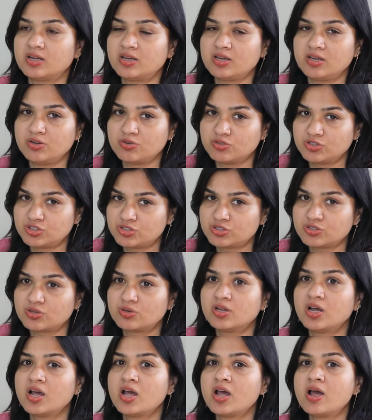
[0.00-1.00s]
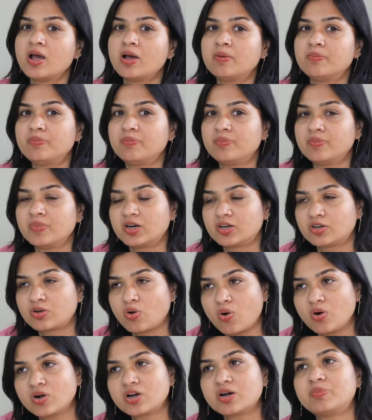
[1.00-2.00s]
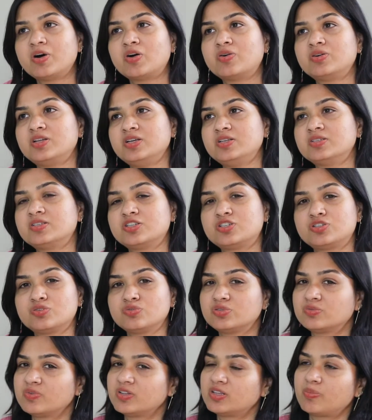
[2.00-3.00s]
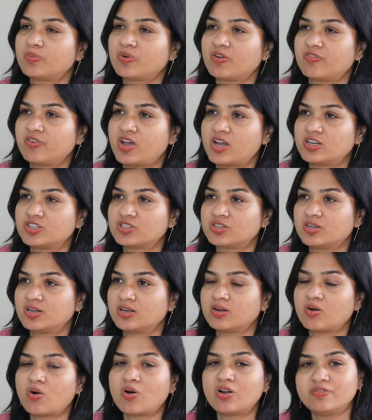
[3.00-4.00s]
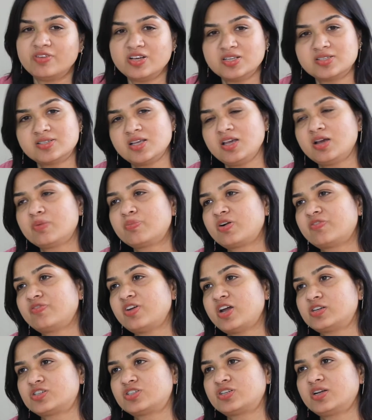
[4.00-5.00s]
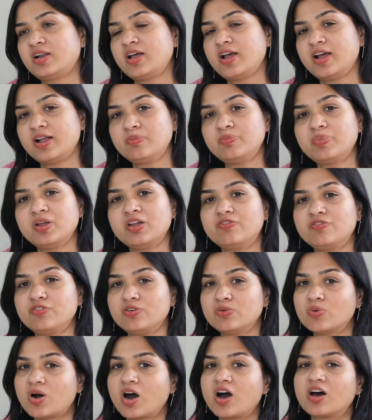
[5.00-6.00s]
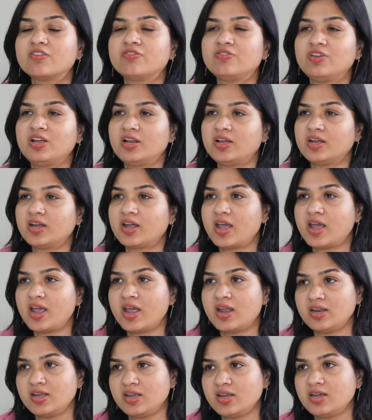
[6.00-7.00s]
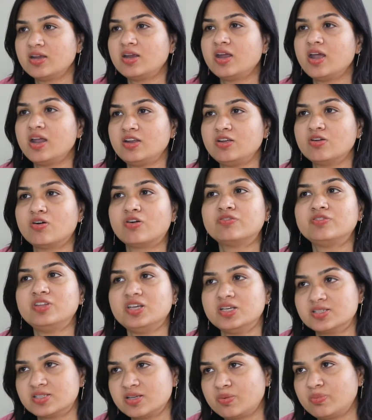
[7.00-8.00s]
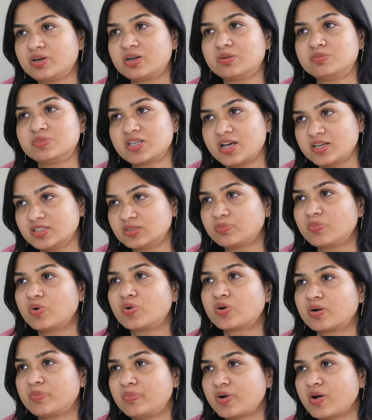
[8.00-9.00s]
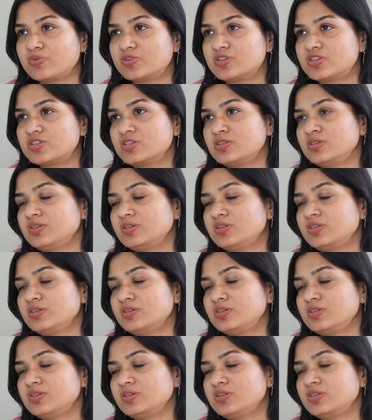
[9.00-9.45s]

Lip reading: You should talk about these issues with a professional. Always seek professional help if you are feeling any of these symptoms I spoke about.